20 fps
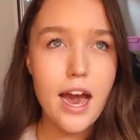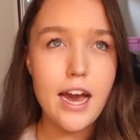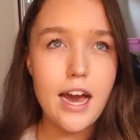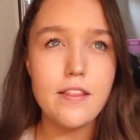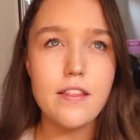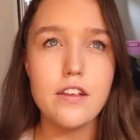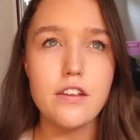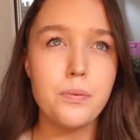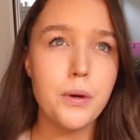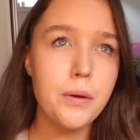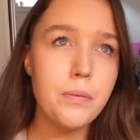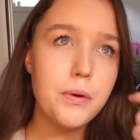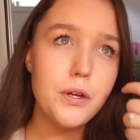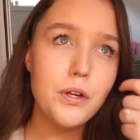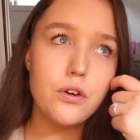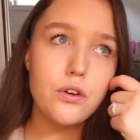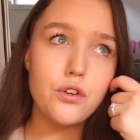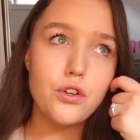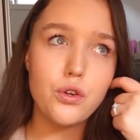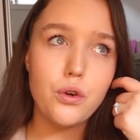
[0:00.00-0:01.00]
At this point, we're
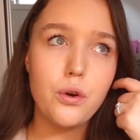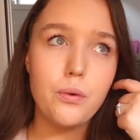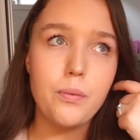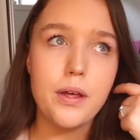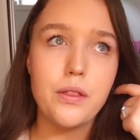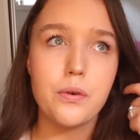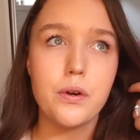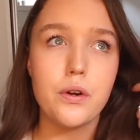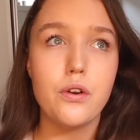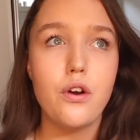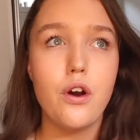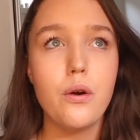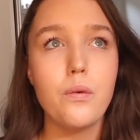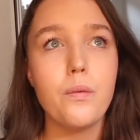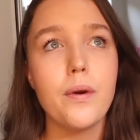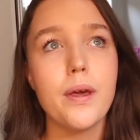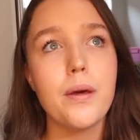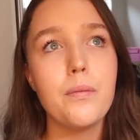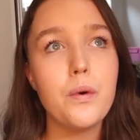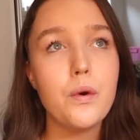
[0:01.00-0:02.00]
not sure whether or
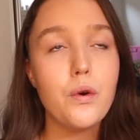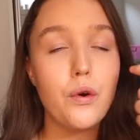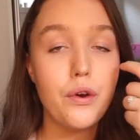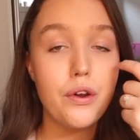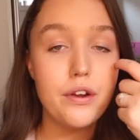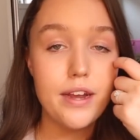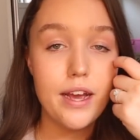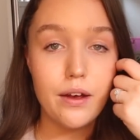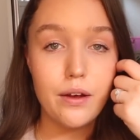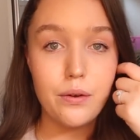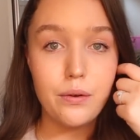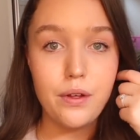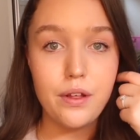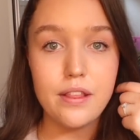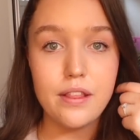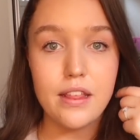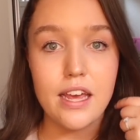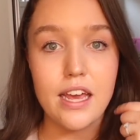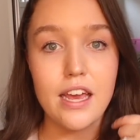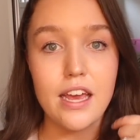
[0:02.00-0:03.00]
not we will go
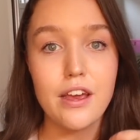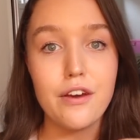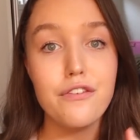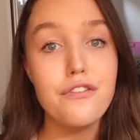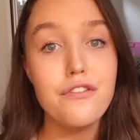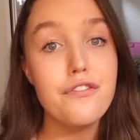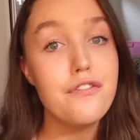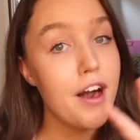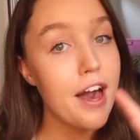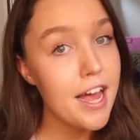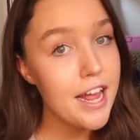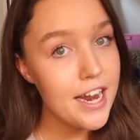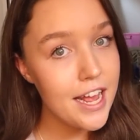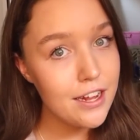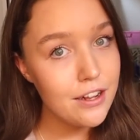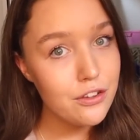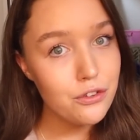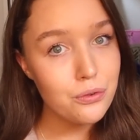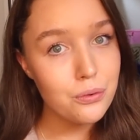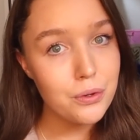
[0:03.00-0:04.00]
down the
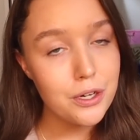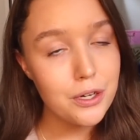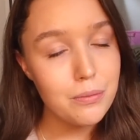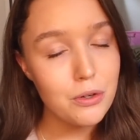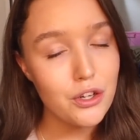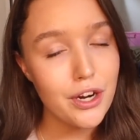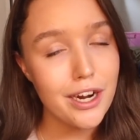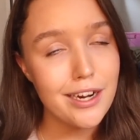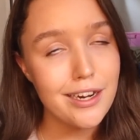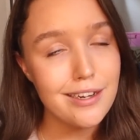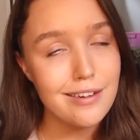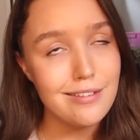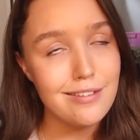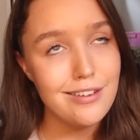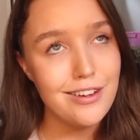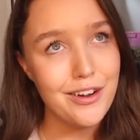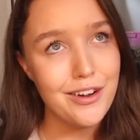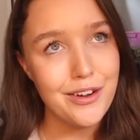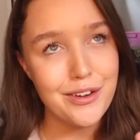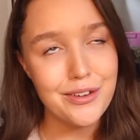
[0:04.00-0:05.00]
finance route, which I
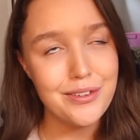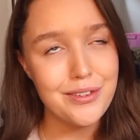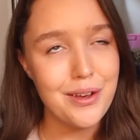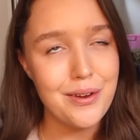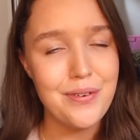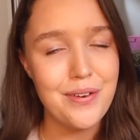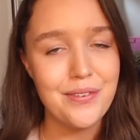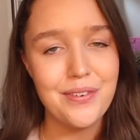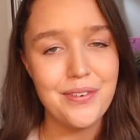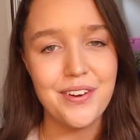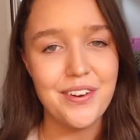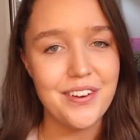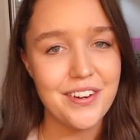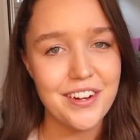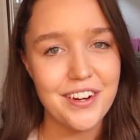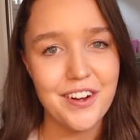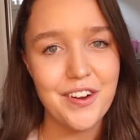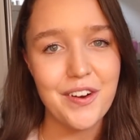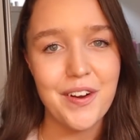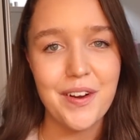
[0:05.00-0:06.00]
know some people are not
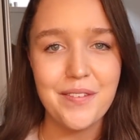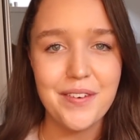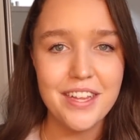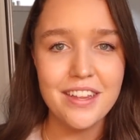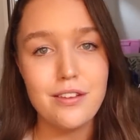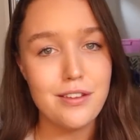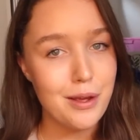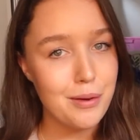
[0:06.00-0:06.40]
going to agree with.